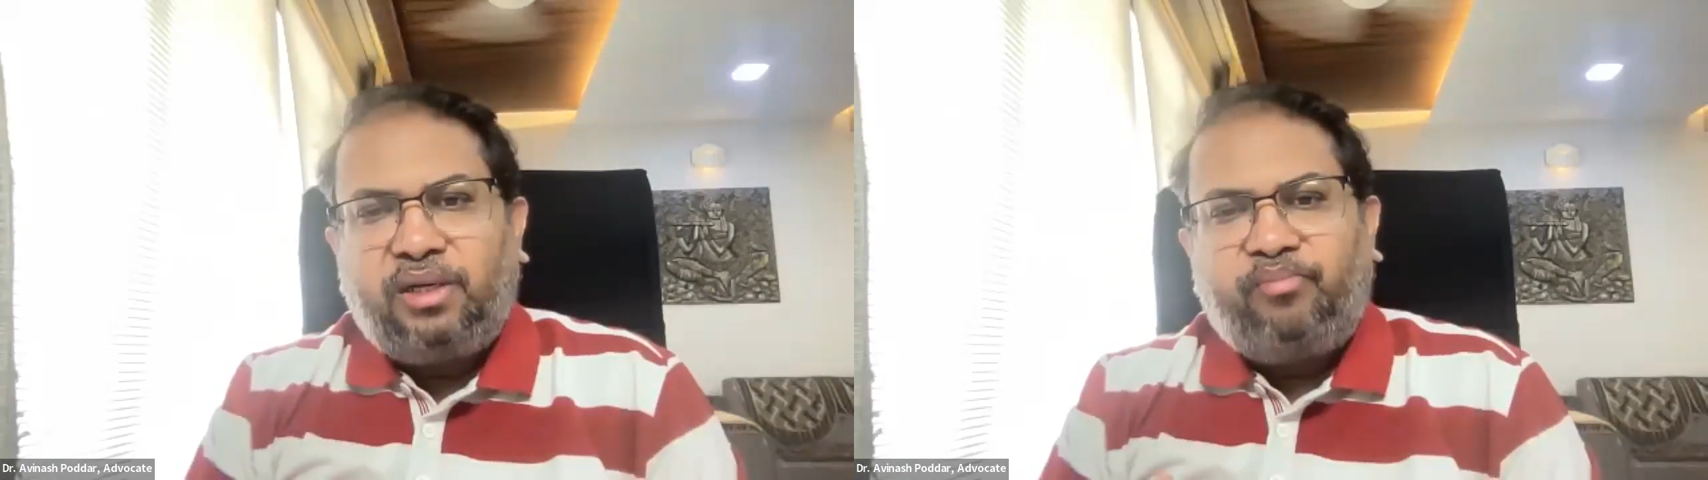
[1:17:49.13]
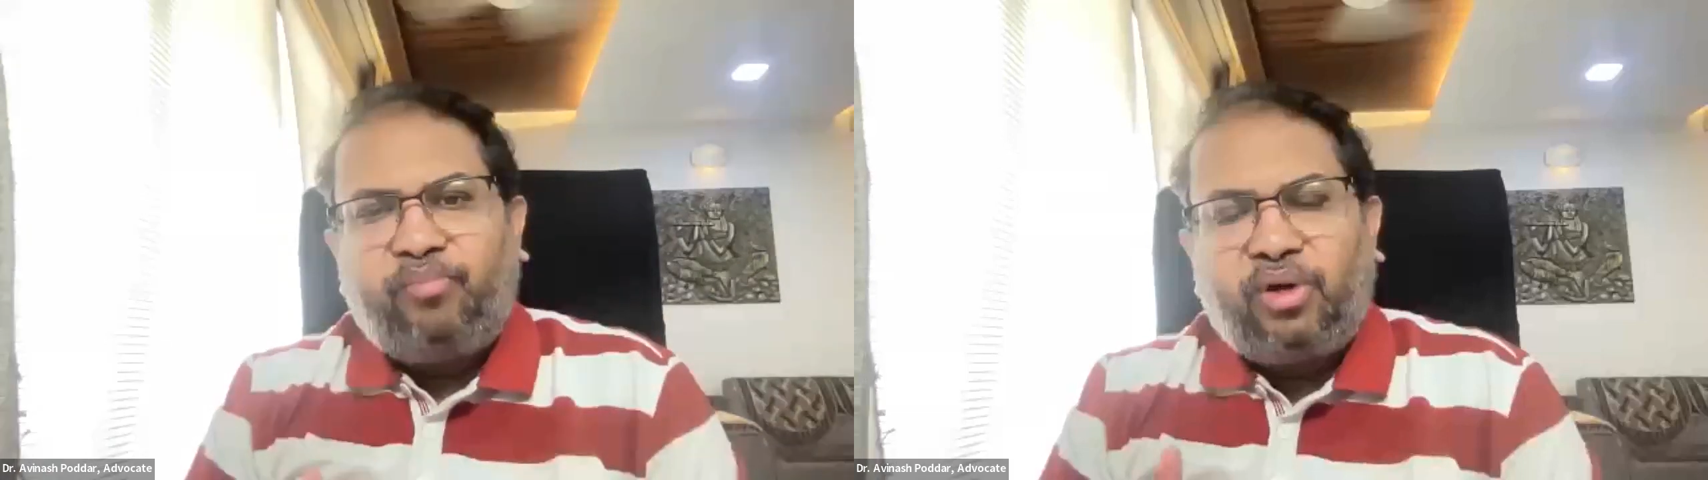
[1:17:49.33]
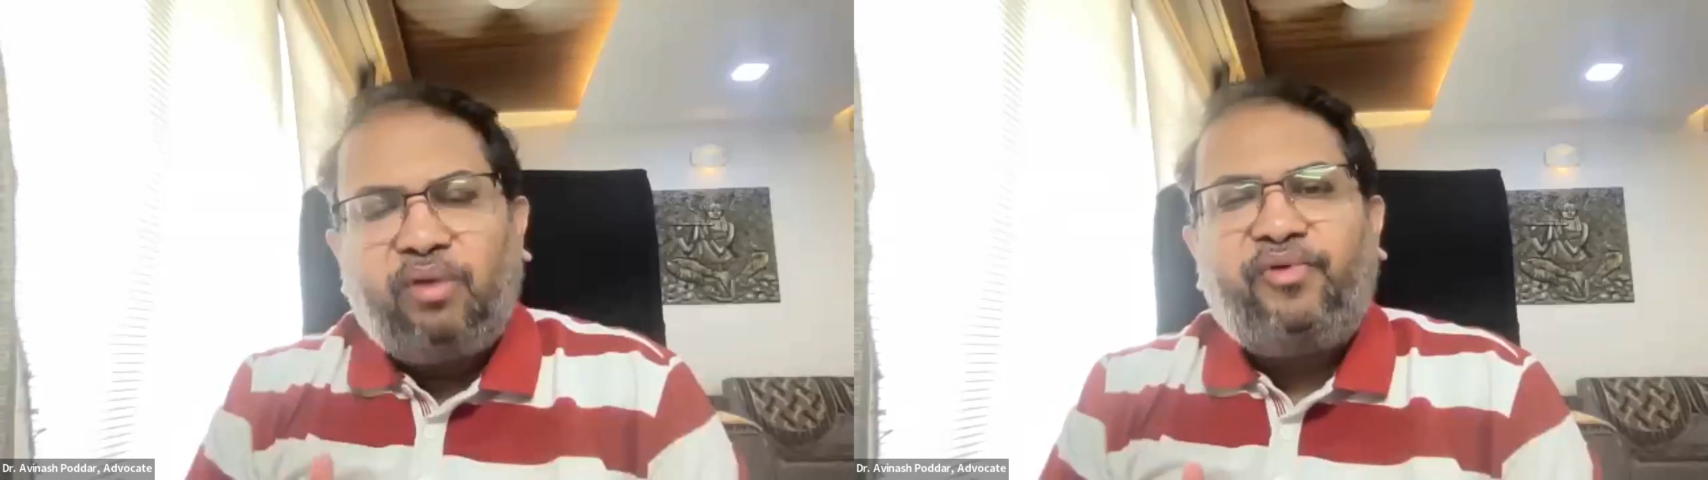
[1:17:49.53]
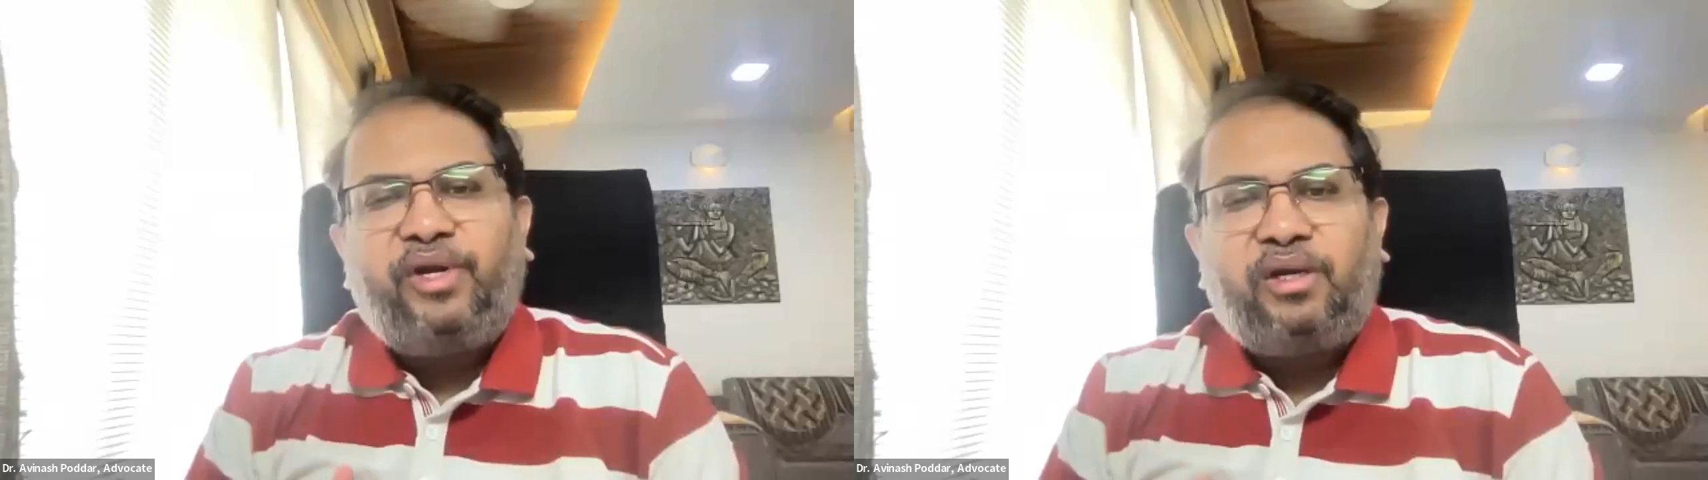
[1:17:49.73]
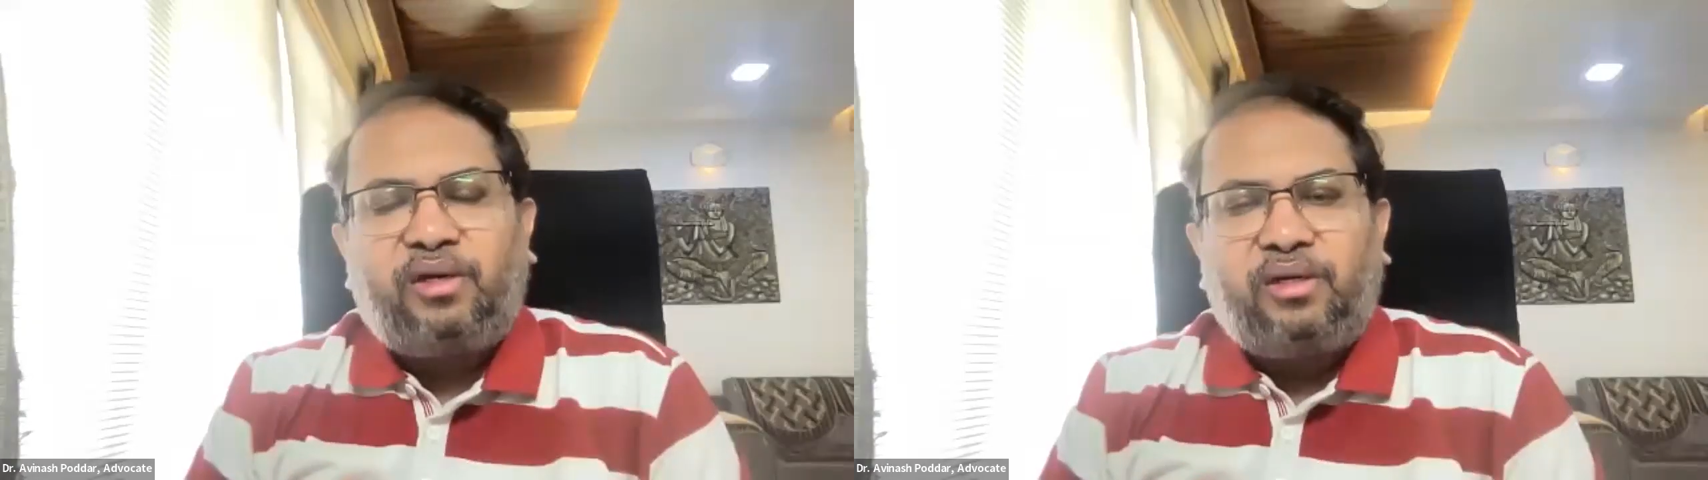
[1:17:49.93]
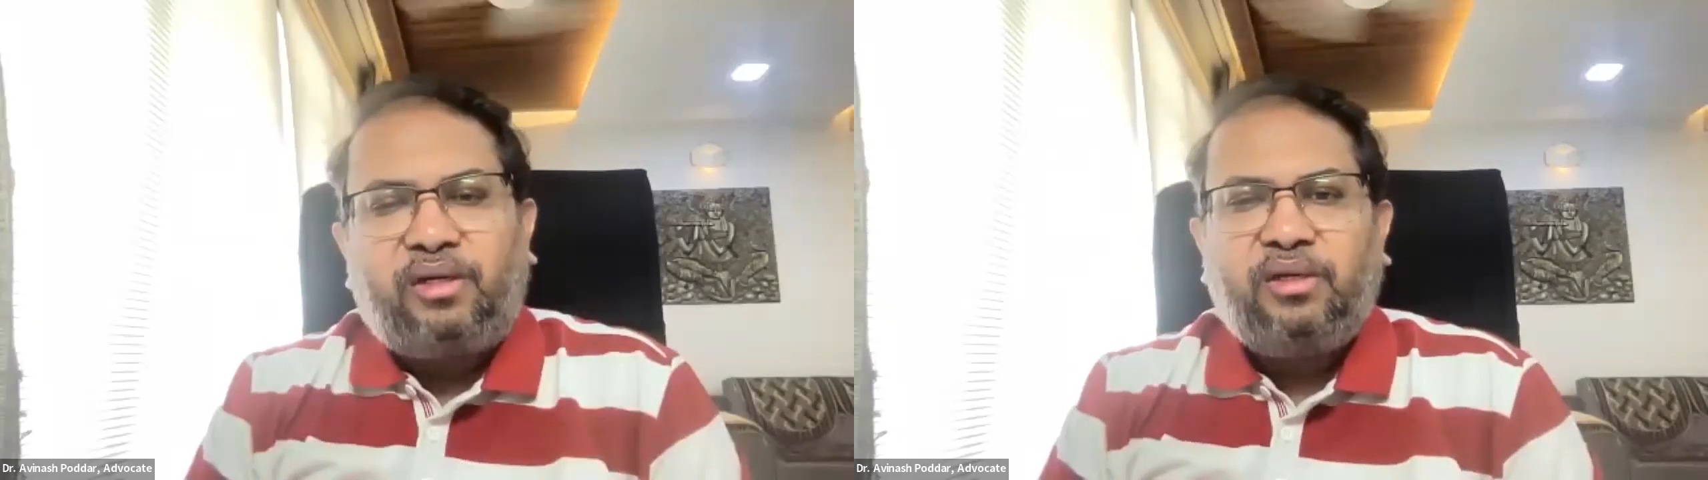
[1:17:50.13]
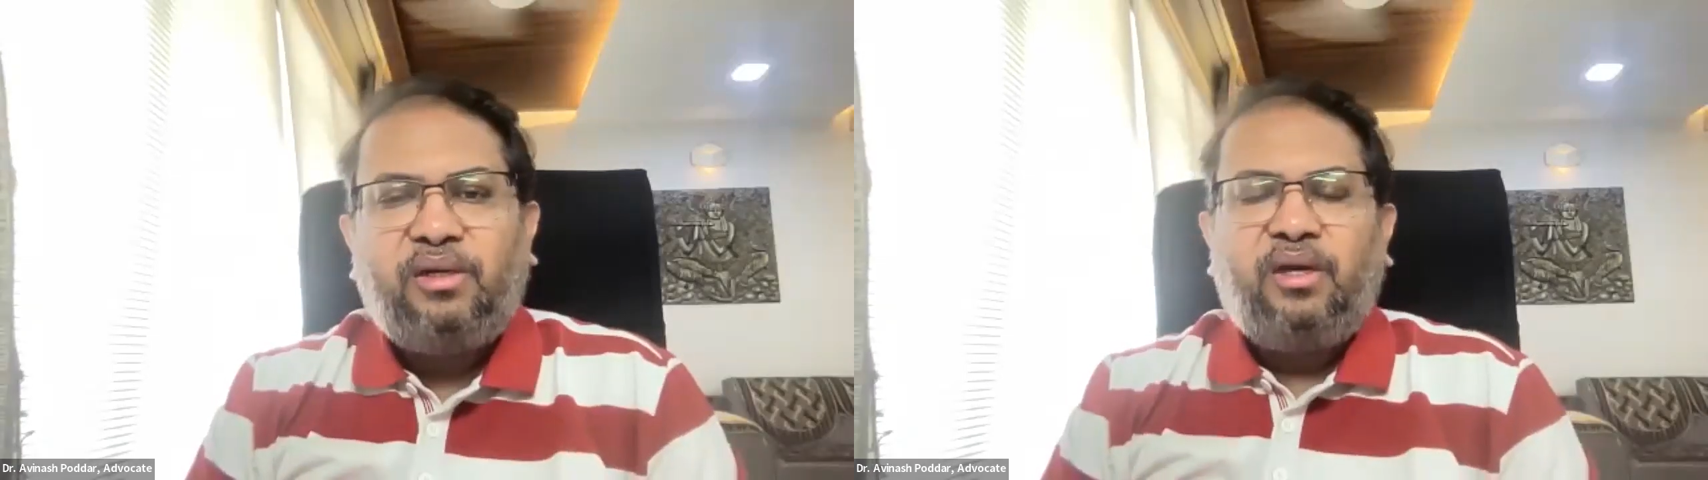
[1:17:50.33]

a bona fide credit,